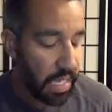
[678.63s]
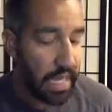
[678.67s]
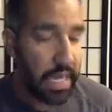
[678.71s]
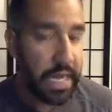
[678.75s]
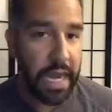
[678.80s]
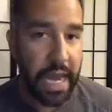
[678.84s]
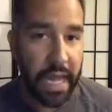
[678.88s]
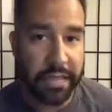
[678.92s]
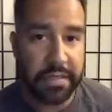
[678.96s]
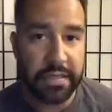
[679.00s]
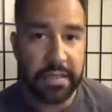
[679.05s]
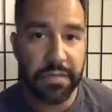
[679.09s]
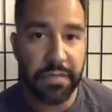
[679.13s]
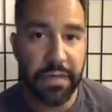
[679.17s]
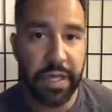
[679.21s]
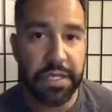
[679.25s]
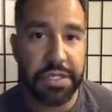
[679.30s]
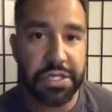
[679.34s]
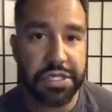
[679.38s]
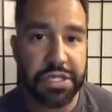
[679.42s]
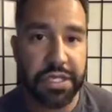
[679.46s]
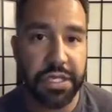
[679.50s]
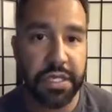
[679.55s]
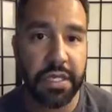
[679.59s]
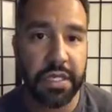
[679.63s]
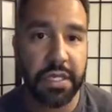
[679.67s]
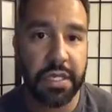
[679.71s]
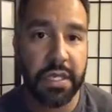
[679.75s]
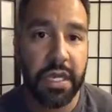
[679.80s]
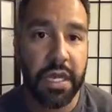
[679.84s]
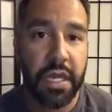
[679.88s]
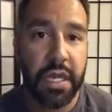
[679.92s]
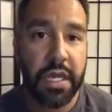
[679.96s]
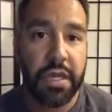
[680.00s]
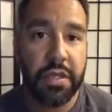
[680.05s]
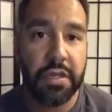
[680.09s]
Not to
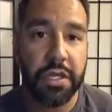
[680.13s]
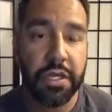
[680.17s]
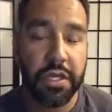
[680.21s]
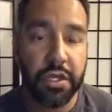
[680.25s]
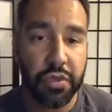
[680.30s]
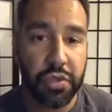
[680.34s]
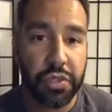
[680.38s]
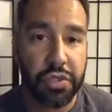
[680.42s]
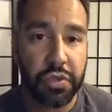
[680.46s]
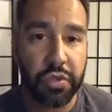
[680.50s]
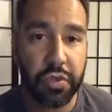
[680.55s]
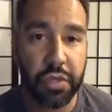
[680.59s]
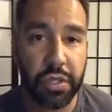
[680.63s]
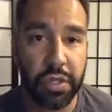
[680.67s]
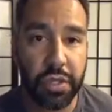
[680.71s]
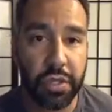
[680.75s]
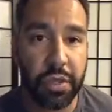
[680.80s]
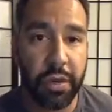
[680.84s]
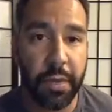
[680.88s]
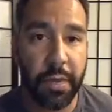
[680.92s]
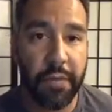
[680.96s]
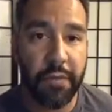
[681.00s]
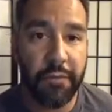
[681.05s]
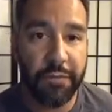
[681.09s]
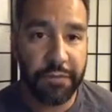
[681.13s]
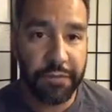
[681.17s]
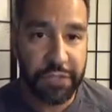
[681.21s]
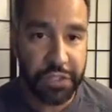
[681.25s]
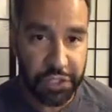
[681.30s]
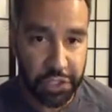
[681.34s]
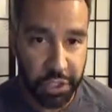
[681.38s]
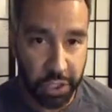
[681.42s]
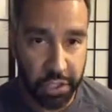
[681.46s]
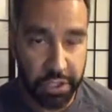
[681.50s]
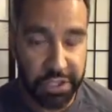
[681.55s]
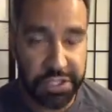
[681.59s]
mention the usual
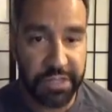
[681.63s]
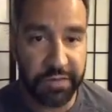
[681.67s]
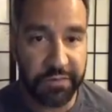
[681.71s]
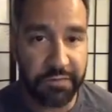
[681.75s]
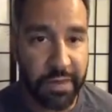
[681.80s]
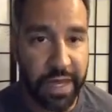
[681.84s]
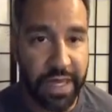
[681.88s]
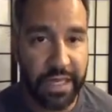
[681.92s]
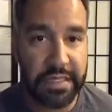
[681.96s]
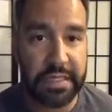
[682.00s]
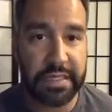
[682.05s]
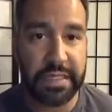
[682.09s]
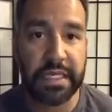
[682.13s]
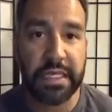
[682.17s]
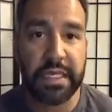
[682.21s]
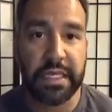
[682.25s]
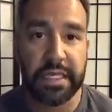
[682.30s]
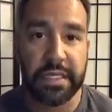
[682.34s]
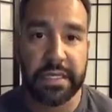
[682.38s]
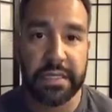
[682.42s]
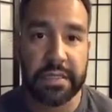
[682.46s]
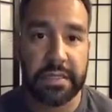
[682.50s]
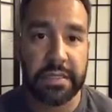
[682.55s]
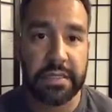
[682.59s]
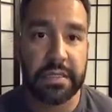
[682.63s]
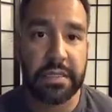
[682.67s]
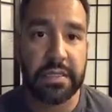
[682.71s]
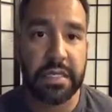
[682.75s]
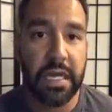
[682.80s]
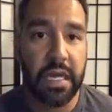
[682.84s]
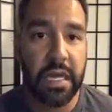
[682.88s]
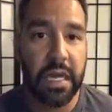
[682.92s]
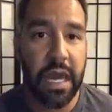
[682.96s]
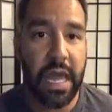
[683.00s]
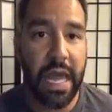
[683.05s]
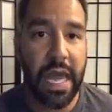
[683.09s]
surge of Mexicans,
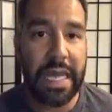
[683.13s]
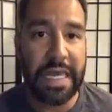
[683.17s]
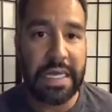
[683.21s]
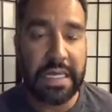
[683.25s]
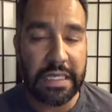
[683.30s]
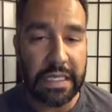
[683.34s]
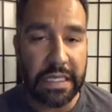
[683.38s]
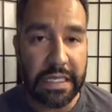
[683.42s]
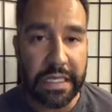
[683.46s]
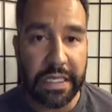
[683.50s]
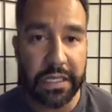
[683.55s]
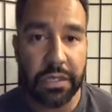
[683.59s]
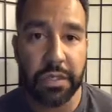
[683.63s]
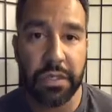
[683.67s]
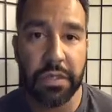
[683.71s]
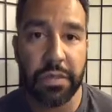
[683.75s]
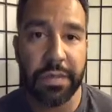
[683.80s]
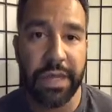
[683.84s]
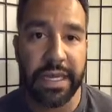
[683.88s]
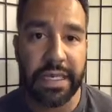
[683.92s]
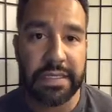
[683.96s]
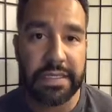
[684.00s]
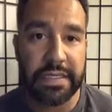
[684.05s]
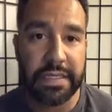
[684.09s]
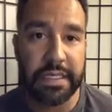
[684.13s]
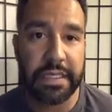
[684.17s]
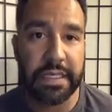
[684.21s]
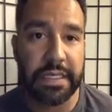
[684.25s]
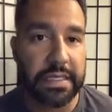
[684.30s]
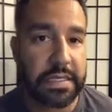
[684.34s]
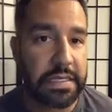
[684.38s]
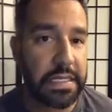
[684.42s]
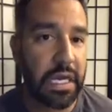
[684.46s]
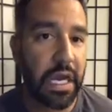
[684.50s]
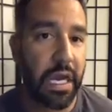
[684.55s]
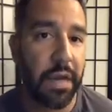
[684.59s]
illegal
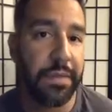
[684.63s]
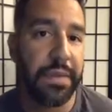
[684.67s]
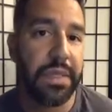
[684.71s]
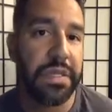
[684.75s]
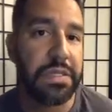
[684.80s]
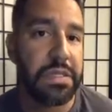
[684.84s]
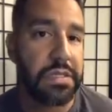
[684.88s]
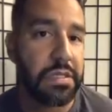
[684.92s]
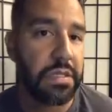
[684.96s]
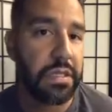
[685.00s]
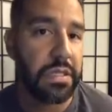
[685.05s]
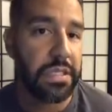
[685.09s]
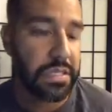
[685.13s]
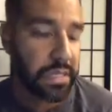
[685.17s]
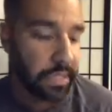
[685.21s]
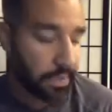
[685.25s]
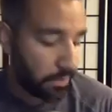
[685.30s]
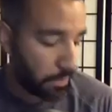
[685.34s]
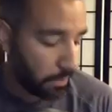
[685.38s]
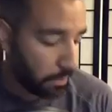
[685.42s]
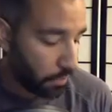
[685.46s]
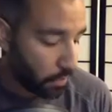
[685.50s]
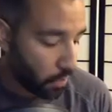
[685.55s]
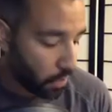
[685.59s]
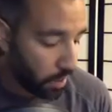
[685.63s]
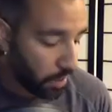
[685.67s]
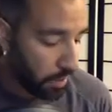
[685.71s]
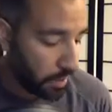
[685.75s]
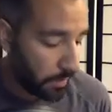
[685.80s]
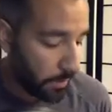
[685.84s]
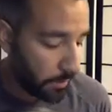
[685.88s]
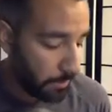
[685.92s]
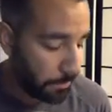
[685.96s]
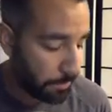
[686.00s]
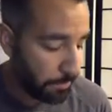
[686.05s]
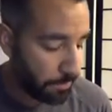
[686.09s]
Mexicans coming to the southern
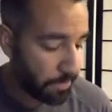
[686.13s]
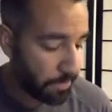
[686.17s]
border.